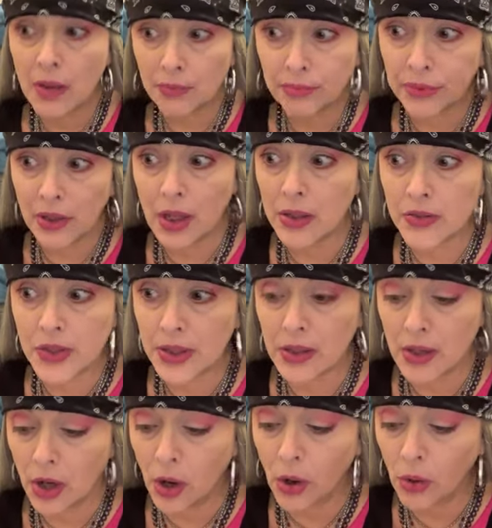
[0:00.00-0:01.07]
blunt and
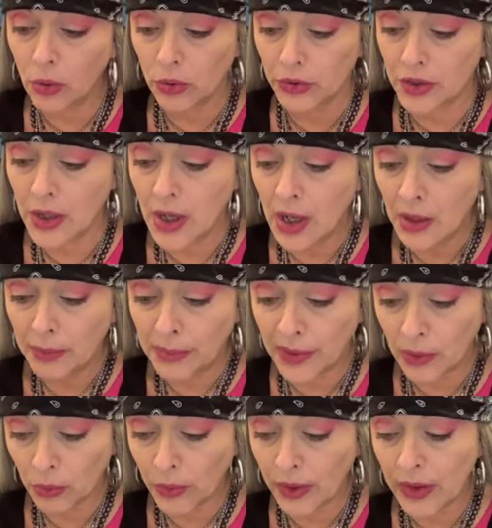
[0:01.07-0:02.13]
cold,
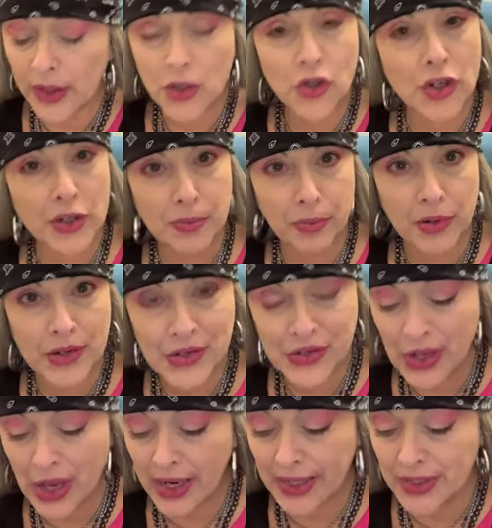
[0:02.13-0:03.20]
but really she's
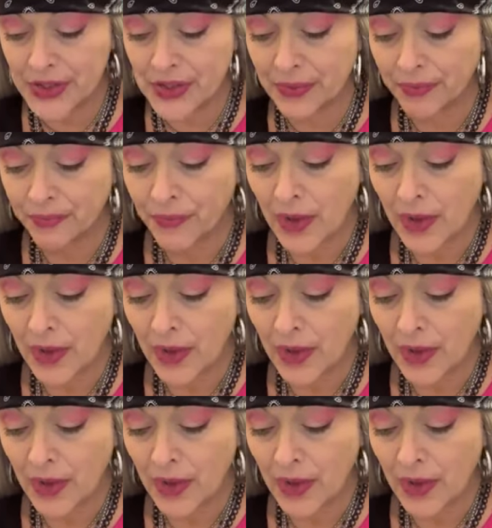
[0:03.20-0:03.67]
precise.